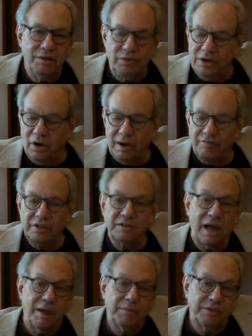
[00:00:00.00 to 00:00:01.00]
don't have the
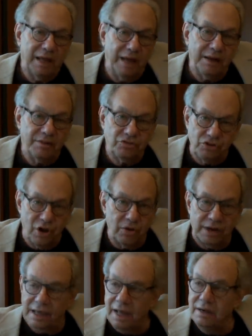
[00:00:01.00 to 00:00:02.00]
time at the end of the show
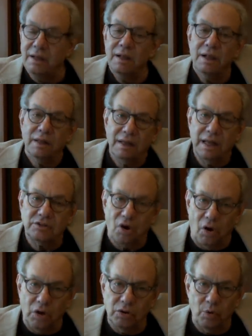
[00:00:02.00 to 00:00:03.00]
to get to
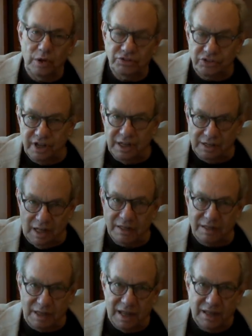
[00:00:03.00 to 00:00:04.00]
all the ones that I'd
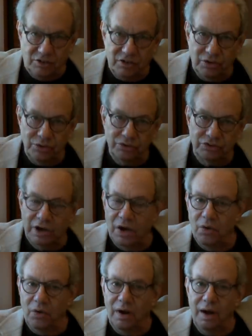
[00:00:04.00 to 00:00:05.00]
like to get to.
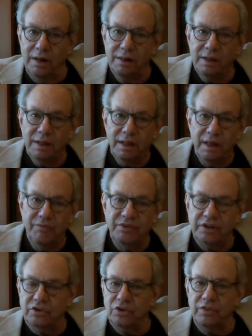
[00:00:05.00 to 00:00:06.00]
So if you
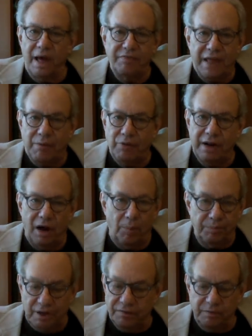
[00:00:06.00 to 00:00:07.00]
could do that, that would
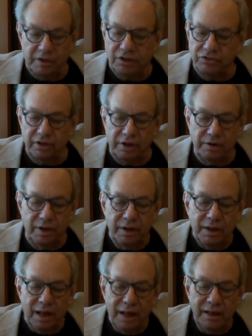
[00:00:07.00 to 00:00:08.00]
help, because
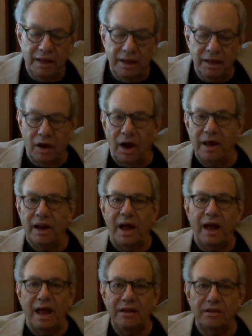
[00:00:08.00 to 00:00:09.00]

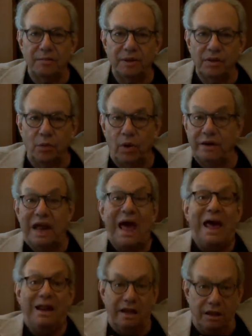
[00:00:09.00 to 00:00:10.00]
I hate to be the one to
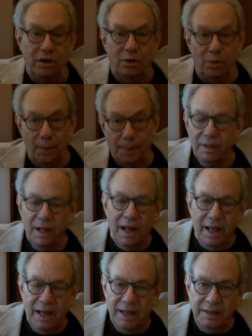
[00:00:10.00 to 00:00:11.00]
edit you.
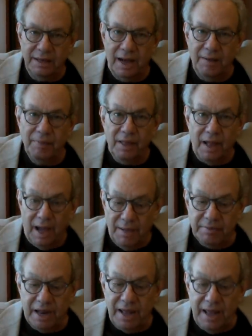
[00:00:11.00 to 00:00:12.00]
And
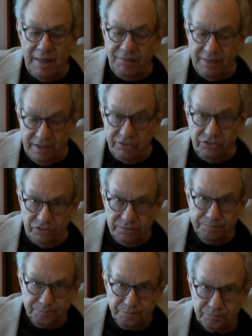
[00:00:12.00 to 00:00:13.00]
I'm going to end this.
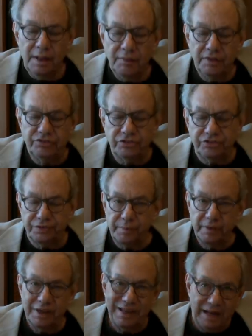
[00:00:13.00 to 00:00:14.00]
This is
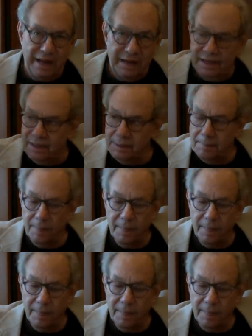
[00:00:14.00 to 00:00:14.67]
from a Canadian,